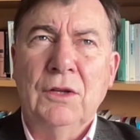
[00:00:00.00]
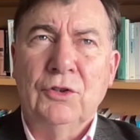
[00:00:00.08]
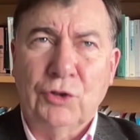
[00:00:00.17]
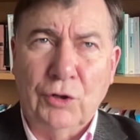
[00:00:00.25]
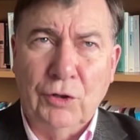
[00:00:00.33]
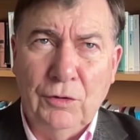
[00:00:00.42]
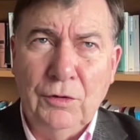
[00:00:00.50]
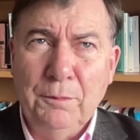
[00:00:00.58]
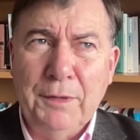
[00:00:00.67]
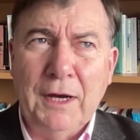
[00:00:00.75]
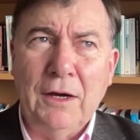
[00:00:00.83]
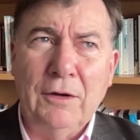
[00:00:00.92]
True,
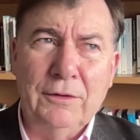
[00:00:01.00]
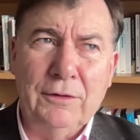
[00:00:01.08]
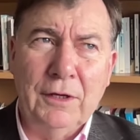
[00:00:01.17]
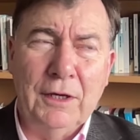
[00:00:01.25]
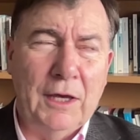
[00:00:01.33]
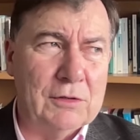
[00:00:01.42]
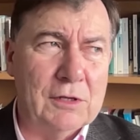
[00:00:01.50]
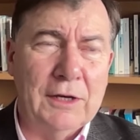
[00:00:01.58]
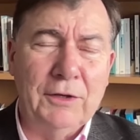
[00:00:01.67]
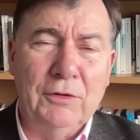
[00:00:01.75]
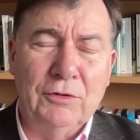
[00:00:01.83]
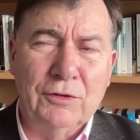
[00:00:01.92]
but on the
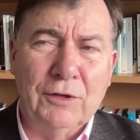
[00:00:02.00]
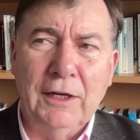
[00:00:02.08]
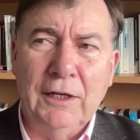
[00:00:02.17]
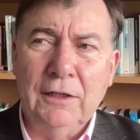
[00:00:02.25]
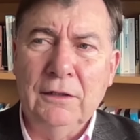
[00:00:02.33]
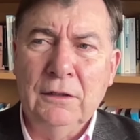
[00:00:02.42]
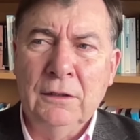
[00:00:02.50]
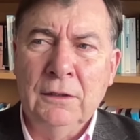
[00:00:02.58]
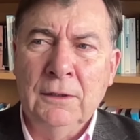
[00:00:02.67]
issues like Ukraine,